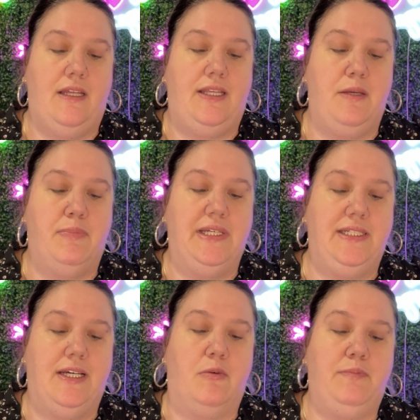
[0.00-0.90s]
They blend
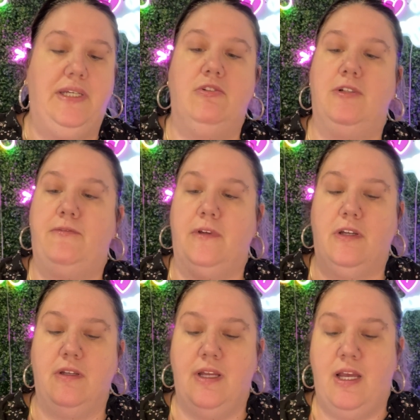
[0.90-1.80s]
out
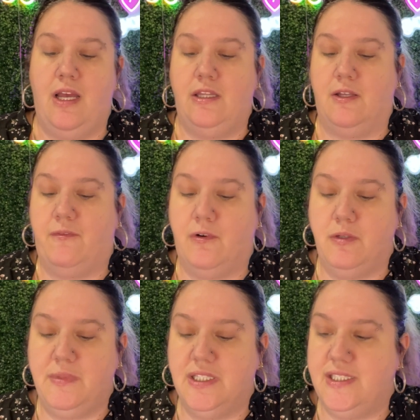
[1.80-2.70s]
beautiful. The
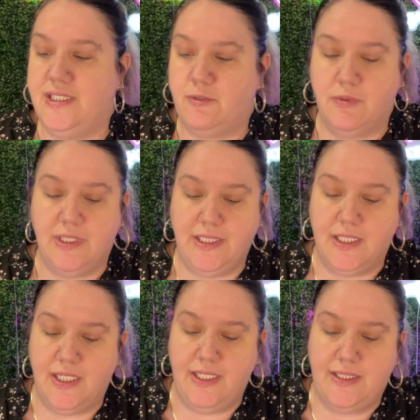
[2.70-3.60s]
formula is really
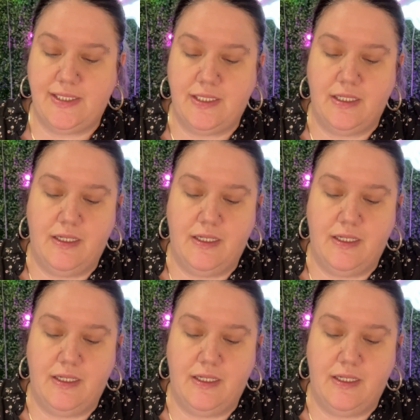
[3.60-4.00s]
nice.